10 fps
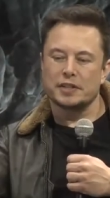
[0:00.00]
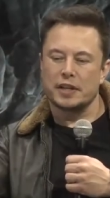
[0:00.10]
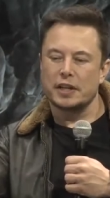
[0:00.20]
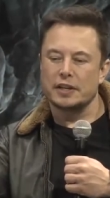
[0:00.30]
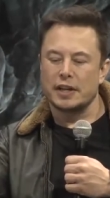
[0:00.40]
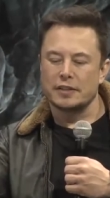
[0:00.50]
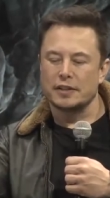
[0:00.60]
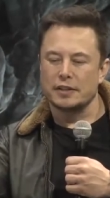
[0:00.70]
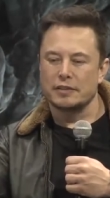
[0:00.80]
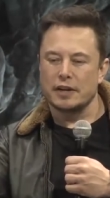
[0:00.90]
I think
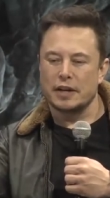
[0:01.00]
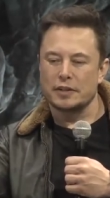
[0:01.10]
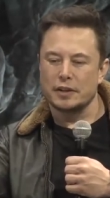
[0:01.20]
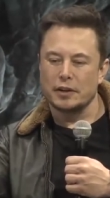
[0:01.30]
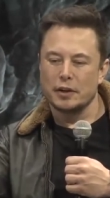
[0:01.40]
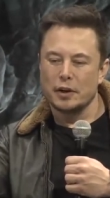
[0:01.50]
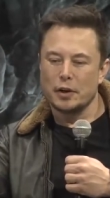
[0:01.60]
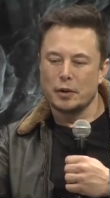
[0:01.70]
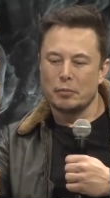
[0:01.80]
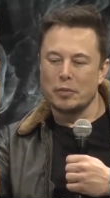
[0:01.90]
Tesla's actually
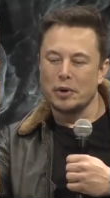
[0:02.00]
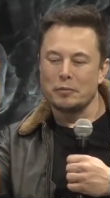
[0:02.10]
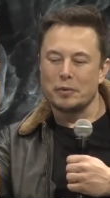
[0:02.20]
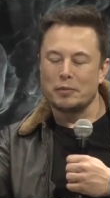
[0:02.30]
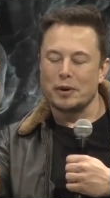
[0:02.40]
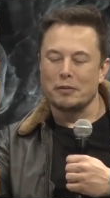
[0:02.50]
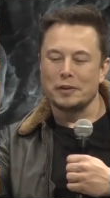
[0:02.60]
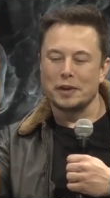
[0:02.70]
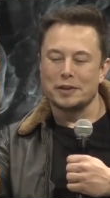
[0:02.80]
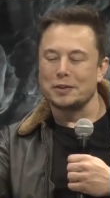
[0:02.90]
been, been
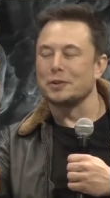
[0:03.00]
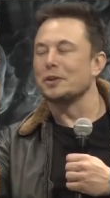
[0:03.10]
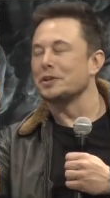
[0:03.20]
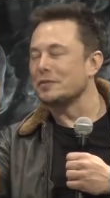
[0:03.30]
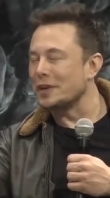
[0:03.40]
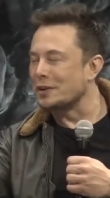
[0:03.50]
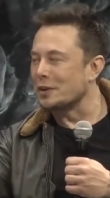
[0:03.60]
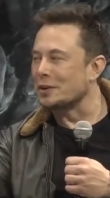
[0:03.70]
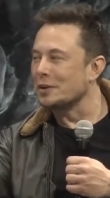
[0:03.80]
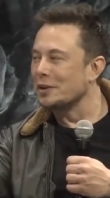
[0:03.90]
probably two thirds of my
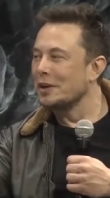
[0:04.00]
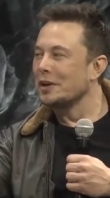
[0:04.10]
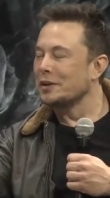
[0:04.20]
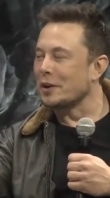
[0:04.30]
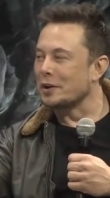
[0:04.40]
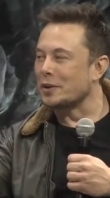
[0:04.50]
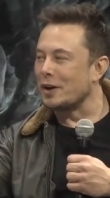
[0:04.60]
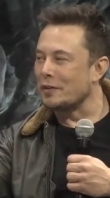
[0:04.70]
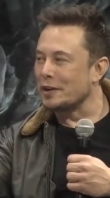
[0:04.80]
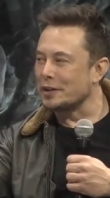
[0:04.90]
total, total
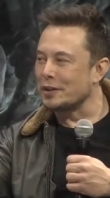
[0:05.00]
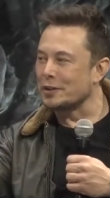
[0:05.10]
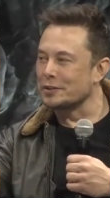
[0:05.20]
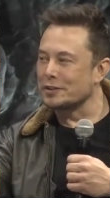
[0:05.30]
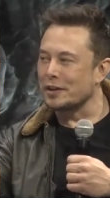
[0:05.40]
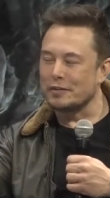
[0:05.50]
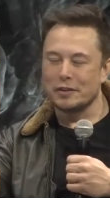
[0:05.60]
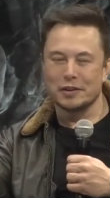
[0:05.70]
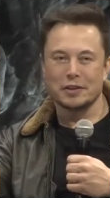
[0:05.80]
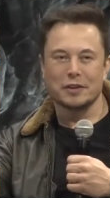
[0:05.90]
drama dose of a,
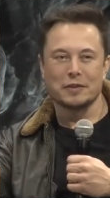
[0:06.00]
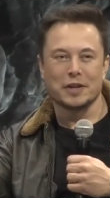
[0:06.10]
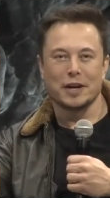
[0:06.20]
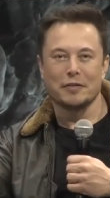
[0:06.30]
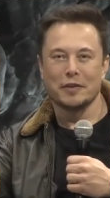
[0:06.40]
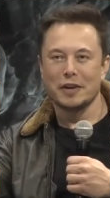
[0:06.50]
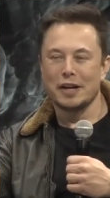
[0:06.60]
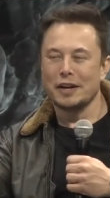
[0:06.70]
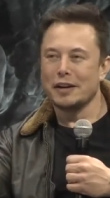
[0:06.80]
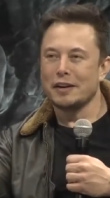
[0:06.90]
of a time.
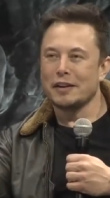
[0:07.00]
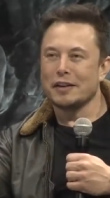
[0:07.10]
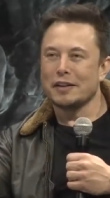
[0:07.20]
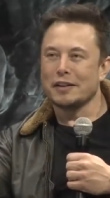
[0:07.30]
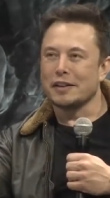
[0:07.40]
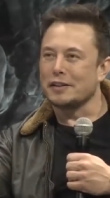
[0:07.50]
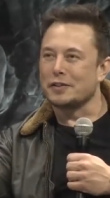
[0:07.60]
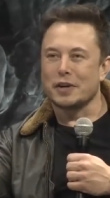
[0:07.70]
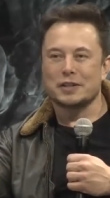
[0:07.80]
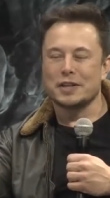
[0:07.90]

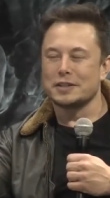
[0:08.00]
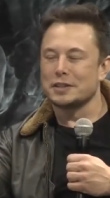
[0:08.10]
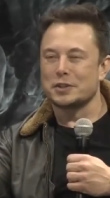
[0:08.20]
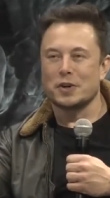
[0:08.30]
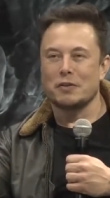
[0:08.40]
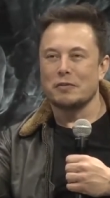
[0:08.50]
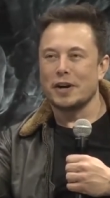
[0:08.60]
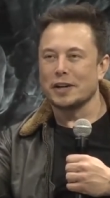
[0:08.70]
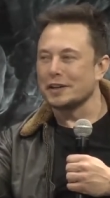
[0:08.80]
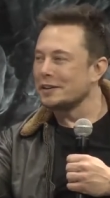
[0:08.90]
Tesla's a drama
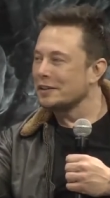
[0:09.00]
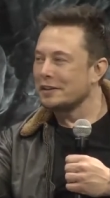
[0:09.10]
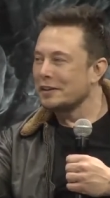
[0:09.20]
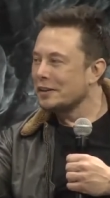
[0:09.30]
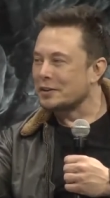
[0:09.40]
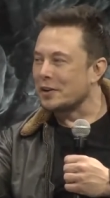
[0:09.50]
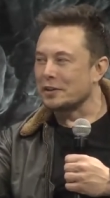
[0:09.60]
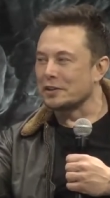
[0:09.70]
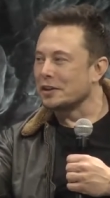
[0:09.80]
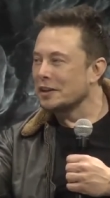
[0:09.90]
magnet. It's crazy.